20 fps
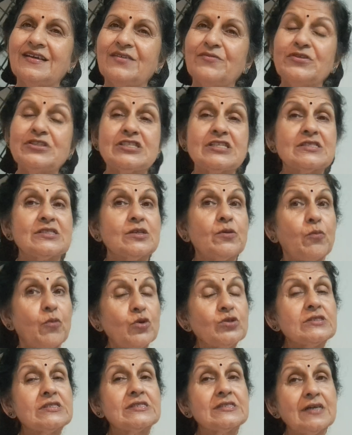Which is the
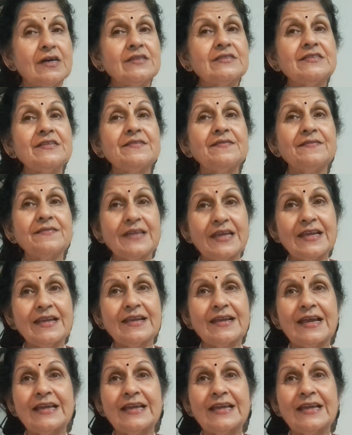most certain thing,